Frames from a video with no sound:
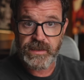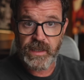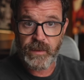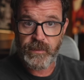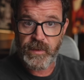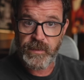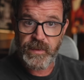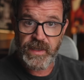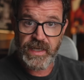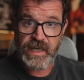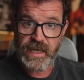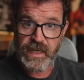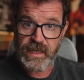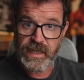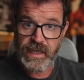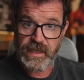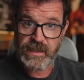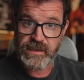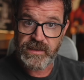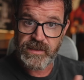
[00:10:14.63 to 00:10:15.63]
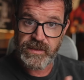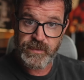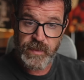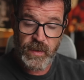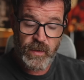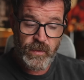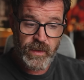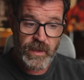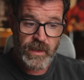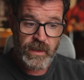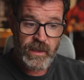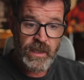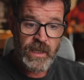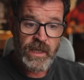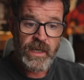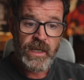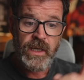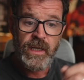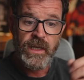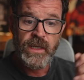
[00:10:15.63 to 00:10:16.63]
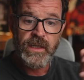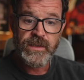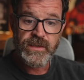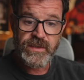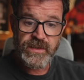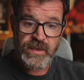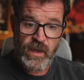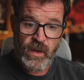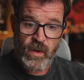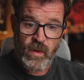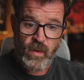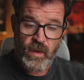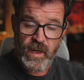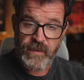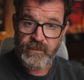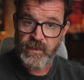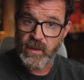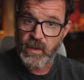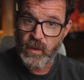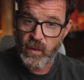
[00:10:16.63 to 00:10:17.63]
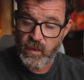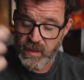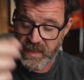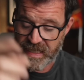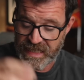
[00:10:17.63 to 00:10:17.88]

I'm gonna be at AXPONA. So if you're going to